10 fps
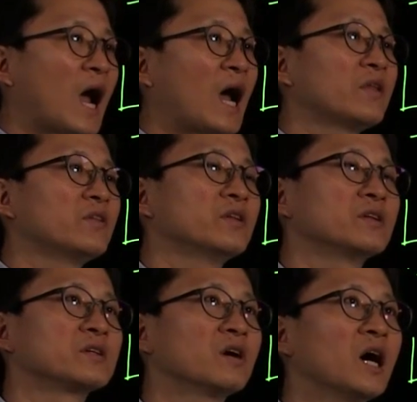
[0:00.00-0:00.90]

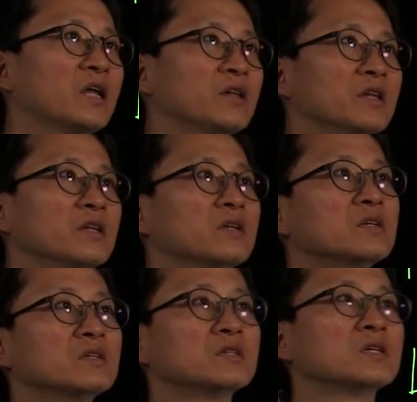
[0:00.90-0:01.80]
Okay, han.
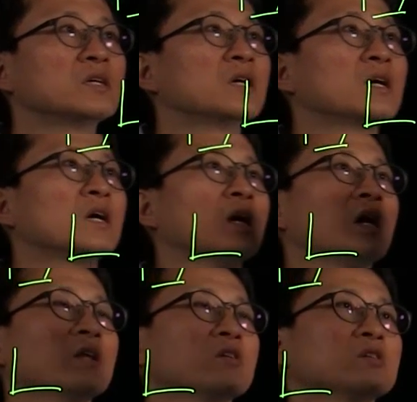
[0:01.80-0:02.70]

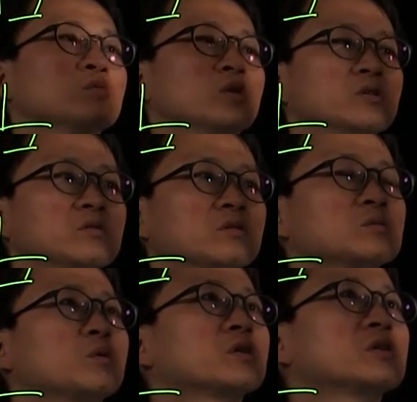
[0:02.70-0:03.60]
And this one, this
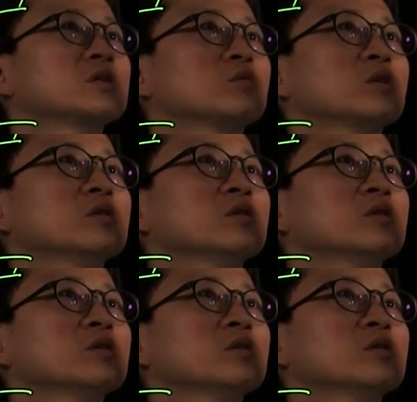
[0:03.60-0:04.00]
part, this